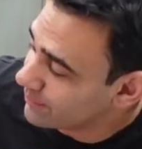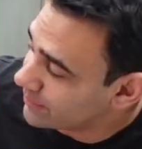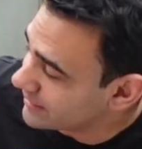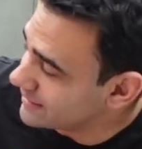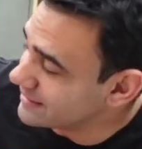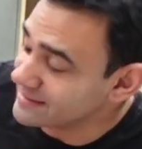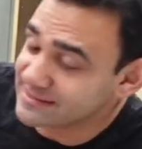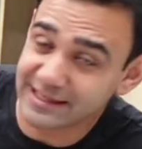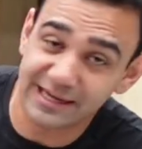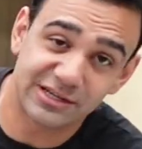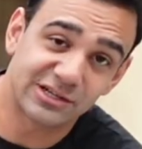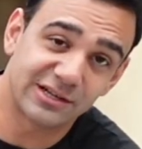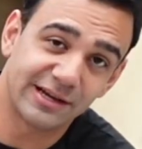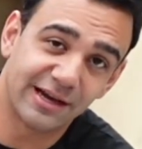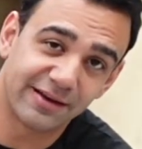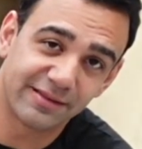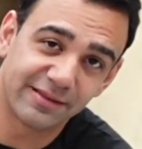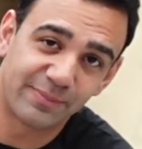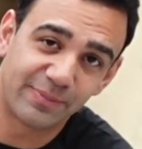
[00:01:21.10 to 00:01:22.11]
but it is actually
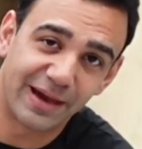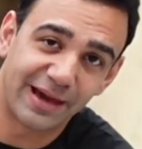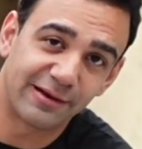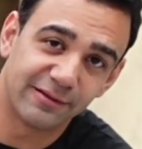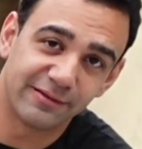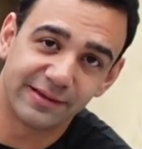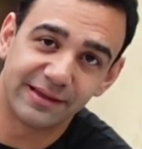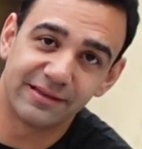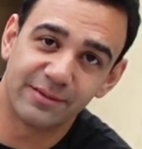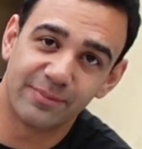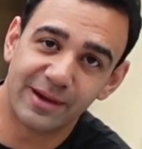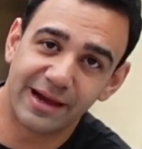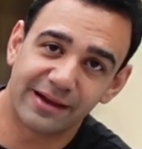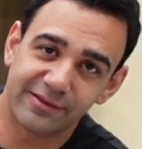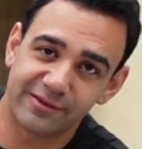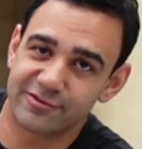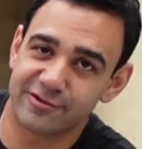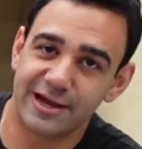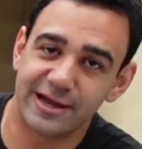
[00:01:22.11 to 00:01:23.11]
under the panel in the back
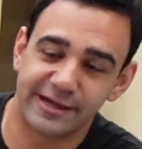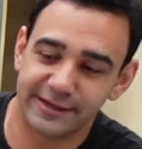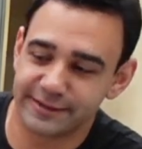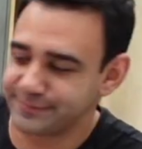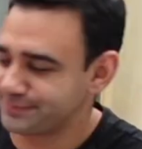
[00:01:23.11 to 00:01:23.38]
of the tray here.